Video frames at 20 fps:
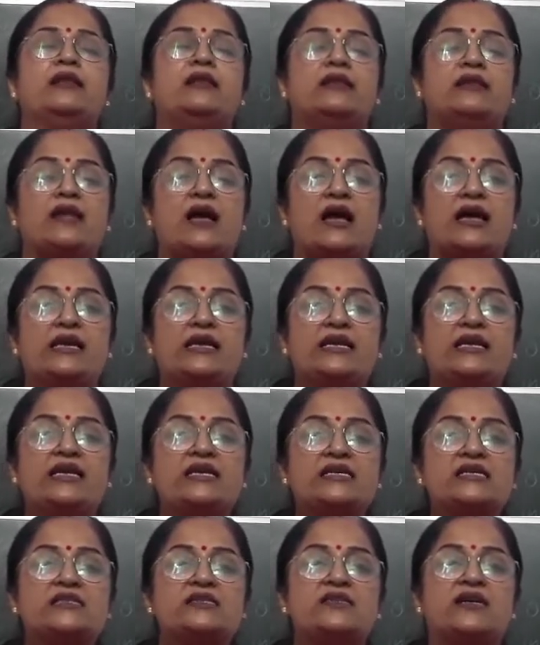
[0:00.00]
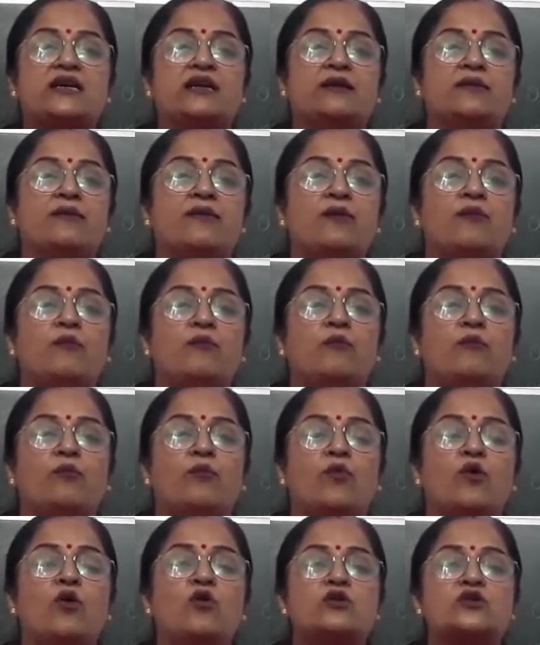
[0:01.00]
The
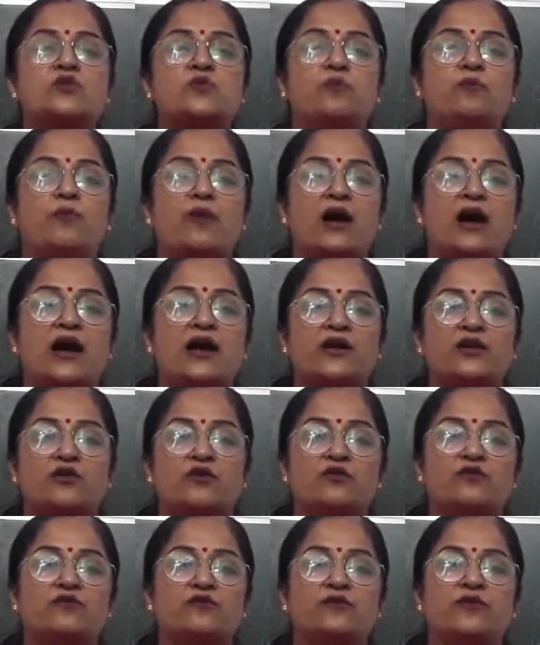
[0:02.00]
easternmost part of